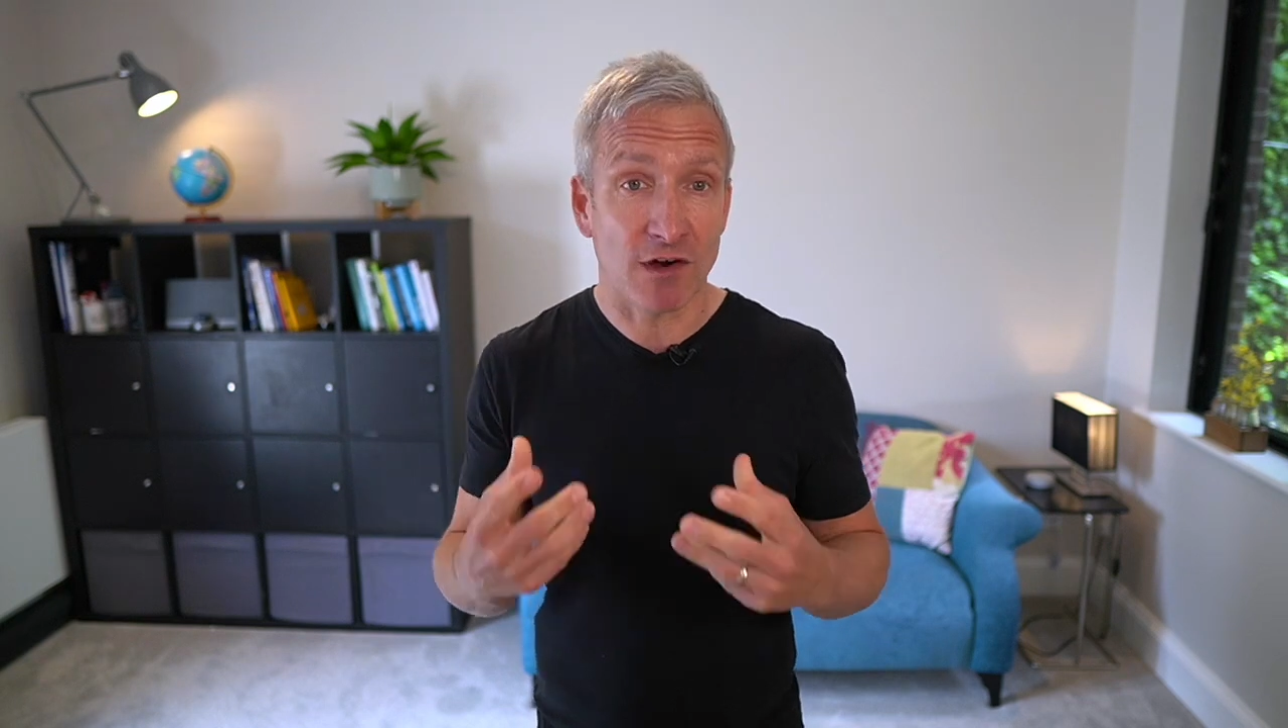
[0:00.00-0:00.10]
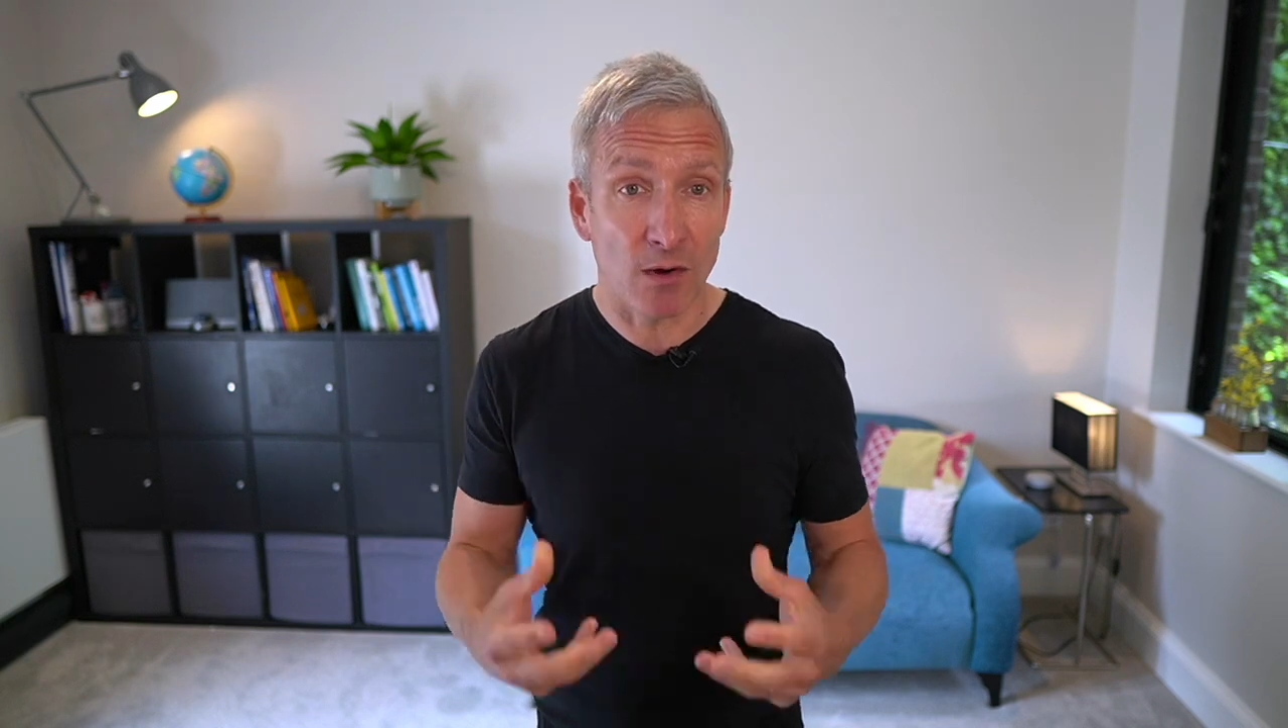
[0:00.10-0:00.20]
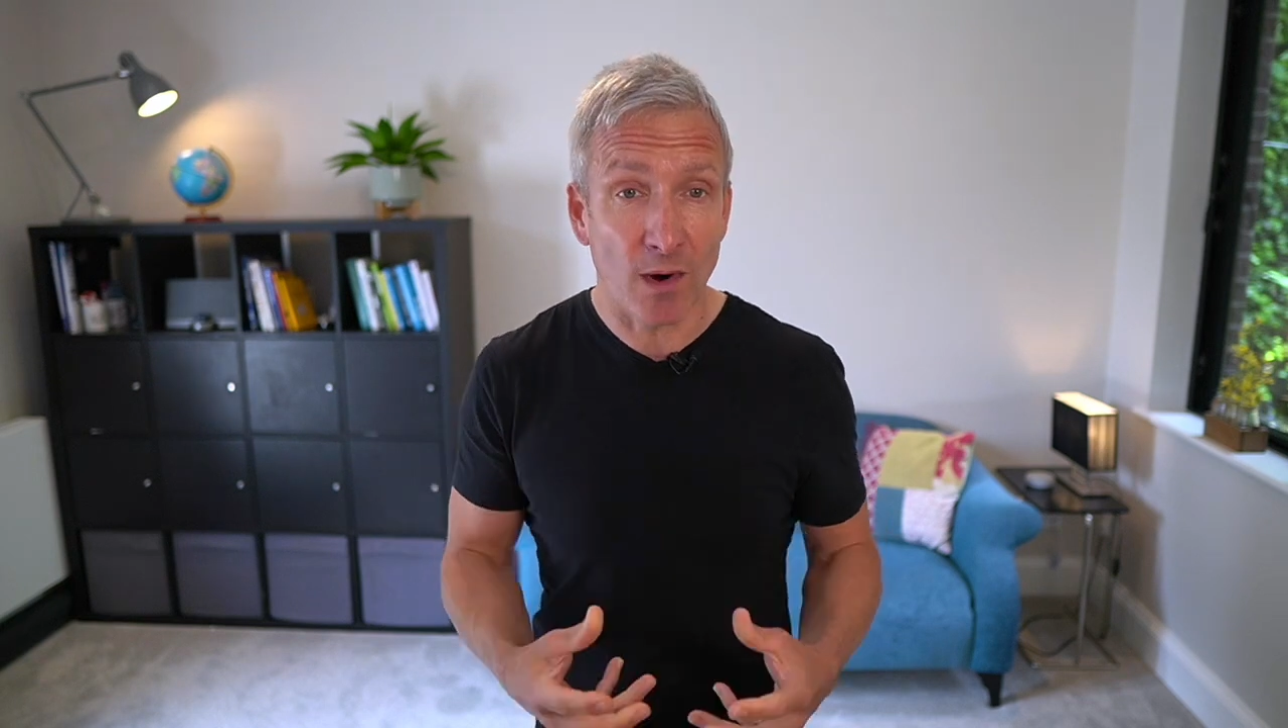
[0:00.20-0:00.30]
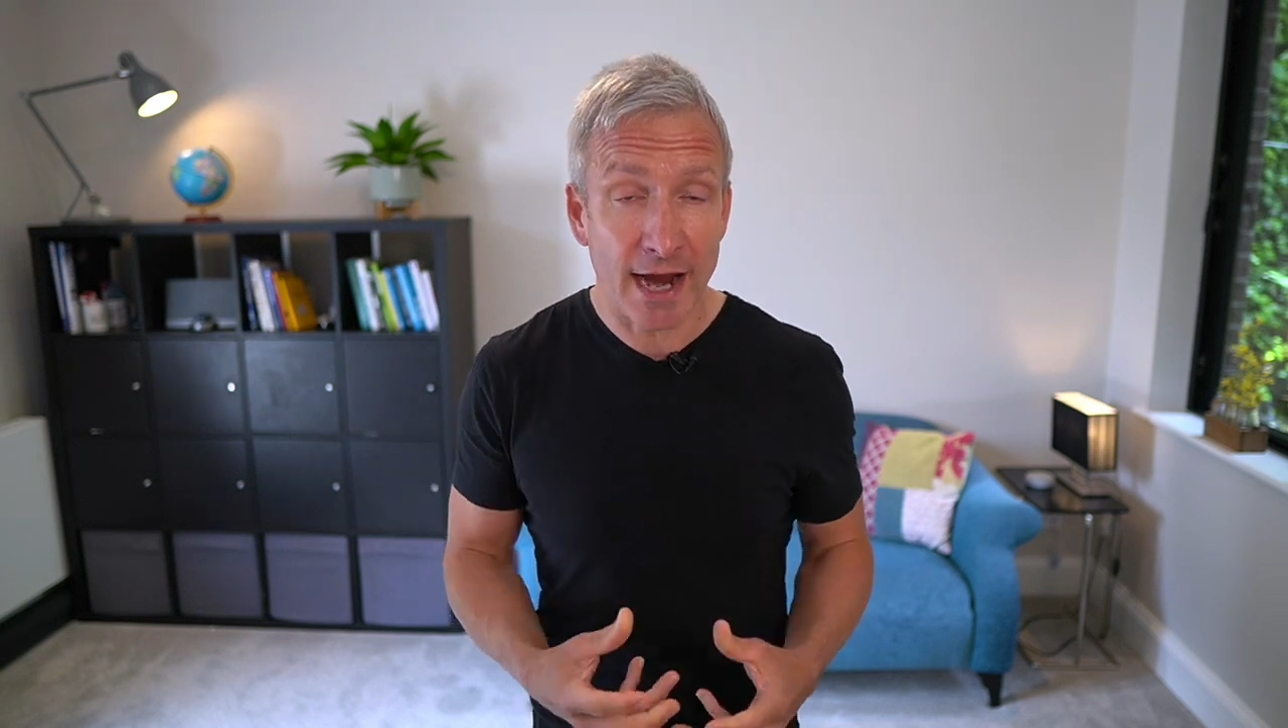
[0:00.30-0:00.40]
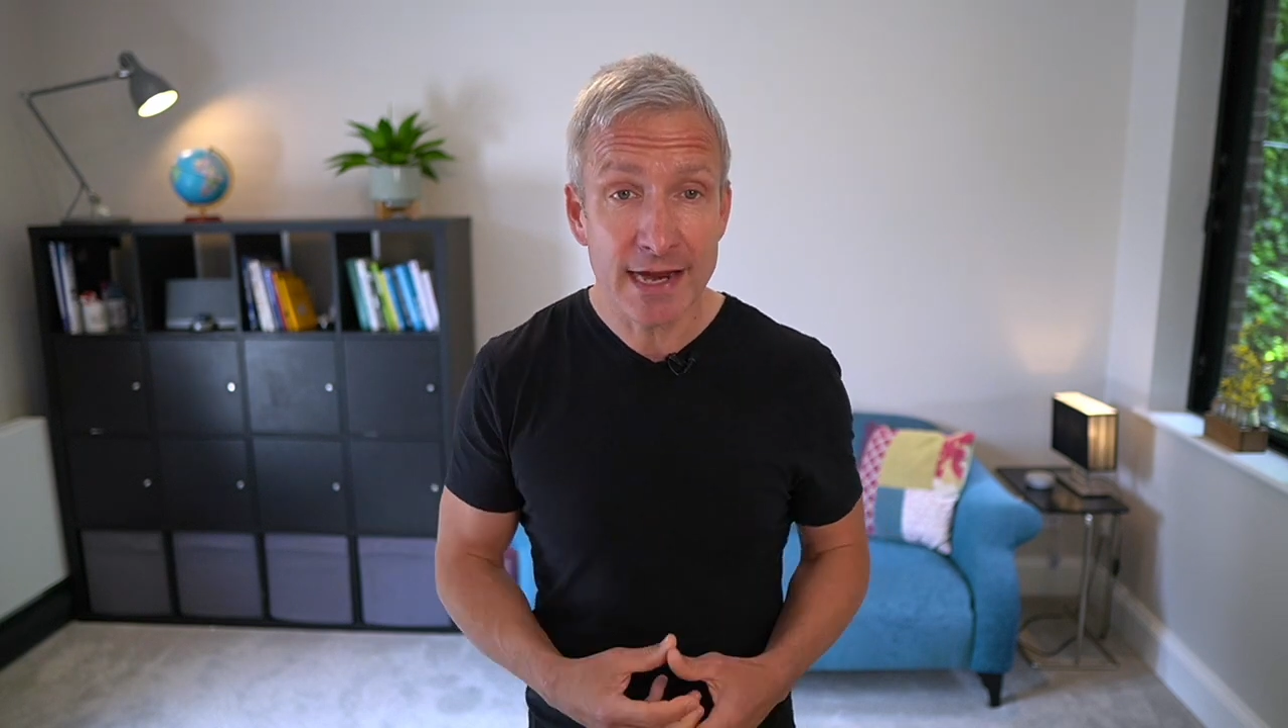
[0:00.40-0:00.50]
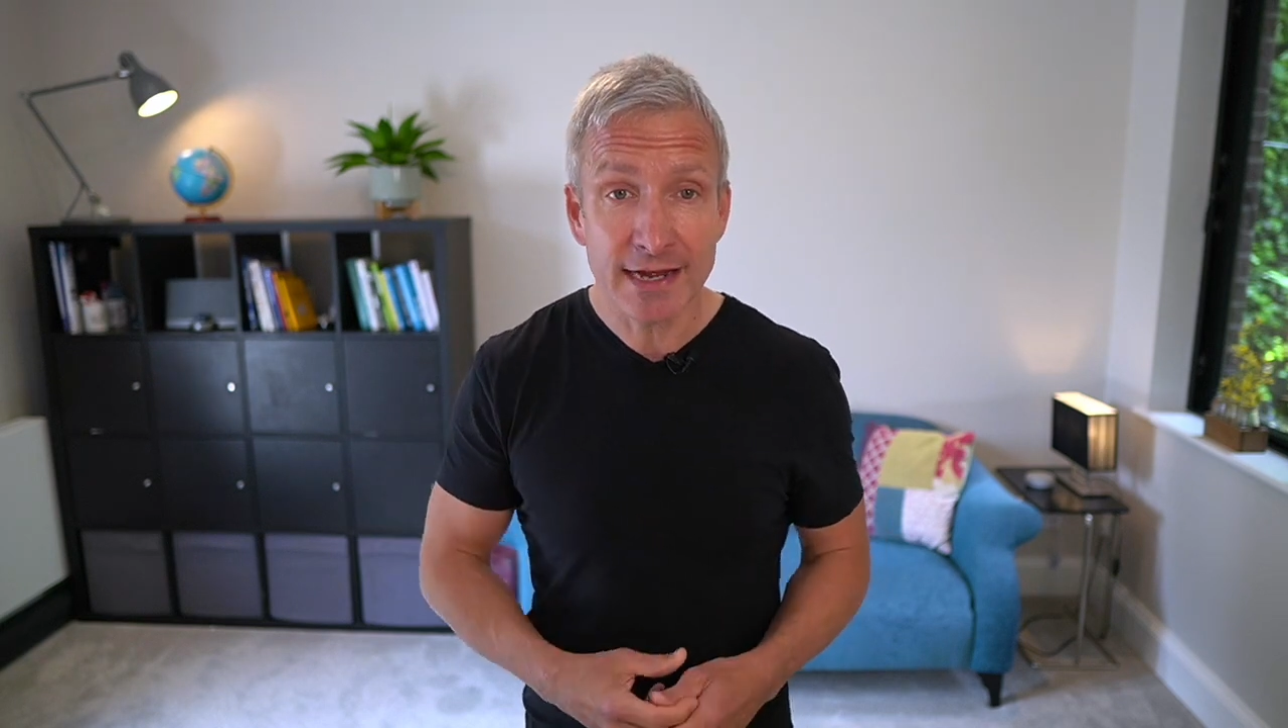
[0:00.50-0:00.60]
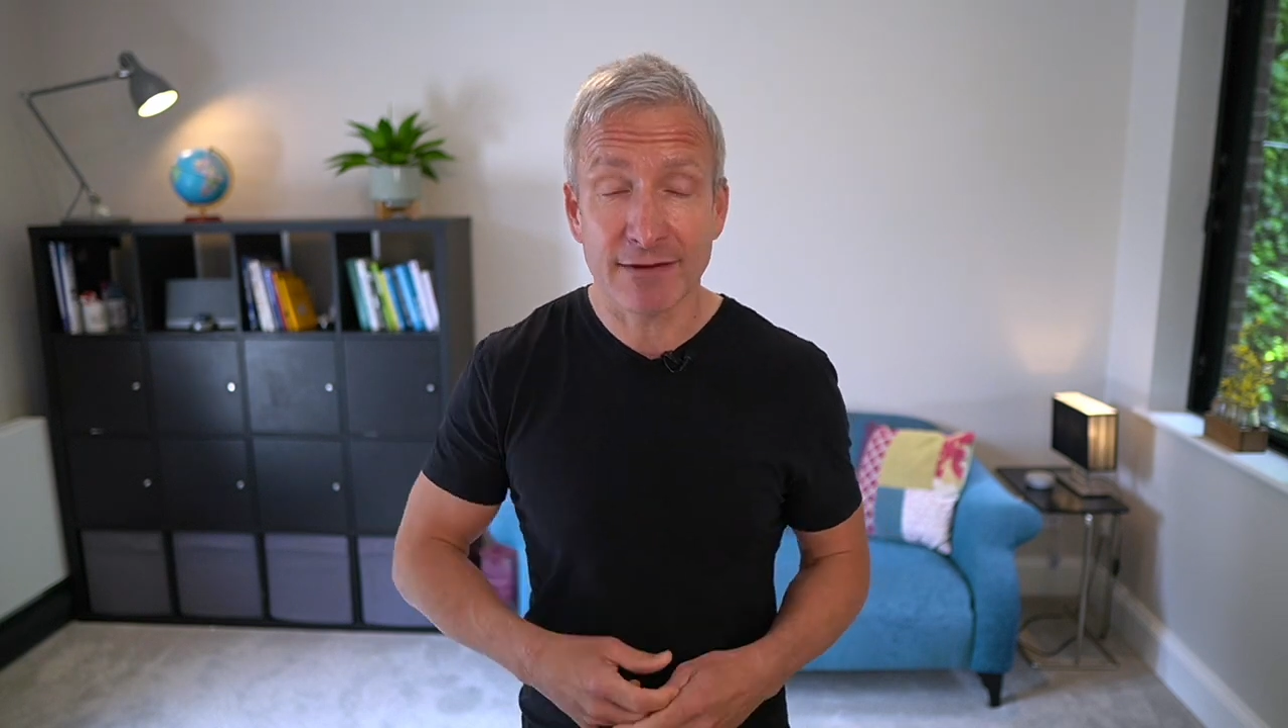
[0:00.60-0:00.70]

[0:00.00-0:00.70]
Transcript: right way,